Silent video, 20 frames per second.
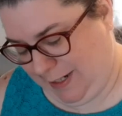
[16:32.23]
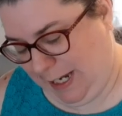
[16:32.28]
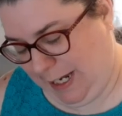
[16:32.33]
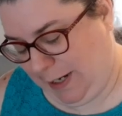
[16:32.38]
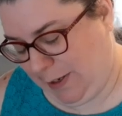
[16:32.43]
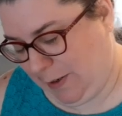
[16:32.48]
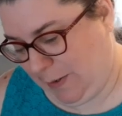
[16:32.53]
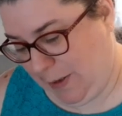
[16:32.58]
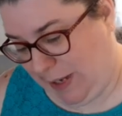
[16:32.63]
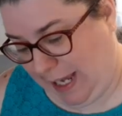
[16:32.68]

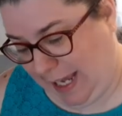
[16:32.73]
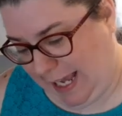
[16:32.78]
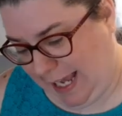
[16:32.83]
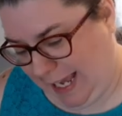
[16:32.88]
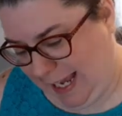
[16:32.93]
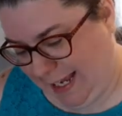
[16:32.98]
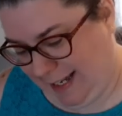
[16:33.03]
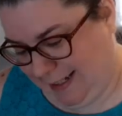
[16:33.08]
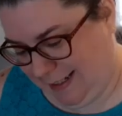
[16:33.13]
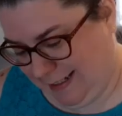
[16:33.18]
like,
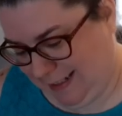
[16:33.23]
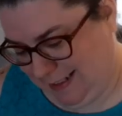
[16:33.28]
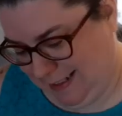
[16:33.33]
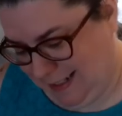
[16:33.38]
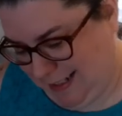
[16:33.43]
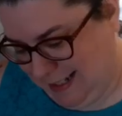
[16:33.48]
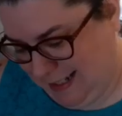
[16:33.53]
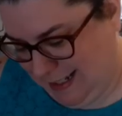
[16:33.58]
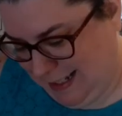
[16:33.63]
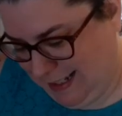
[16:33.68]
hey,
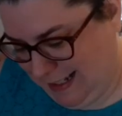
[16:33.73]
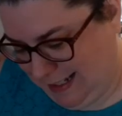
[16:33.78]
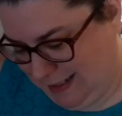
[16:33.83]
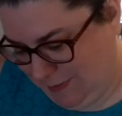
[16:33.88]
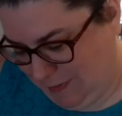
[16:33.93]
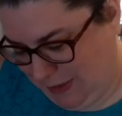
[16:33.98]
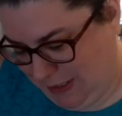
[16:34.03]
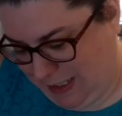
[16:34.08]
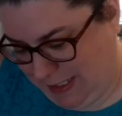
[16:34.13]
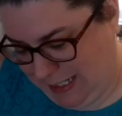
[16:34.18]

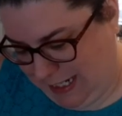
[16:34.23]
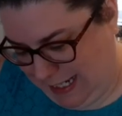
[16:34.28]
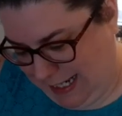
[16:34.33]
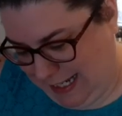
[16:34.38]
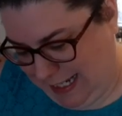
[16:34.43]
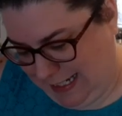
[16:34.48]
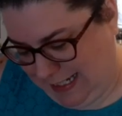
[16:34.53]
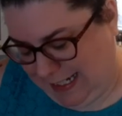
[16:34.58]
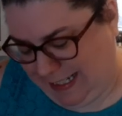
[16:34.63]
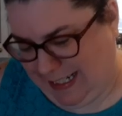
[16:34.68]
we'll
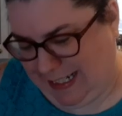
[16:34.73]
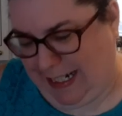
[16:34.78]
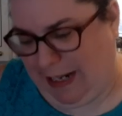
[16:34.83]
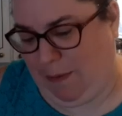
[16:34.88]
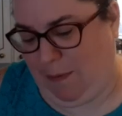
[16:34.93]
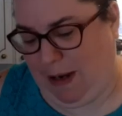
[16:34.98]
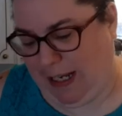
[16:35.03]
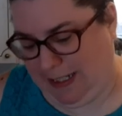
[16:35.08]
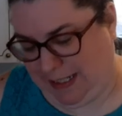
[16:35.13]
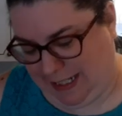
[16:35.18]
see. Cause like
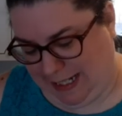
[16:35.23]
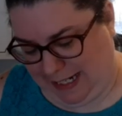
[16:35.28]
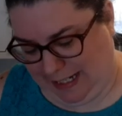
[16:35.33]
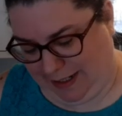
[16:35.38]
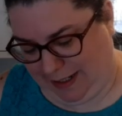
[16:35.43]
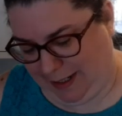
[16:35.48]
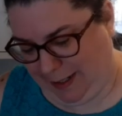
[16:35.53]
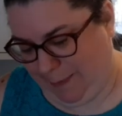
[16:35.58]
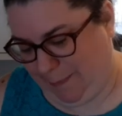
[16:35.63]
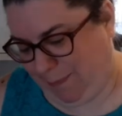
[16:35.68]
I was like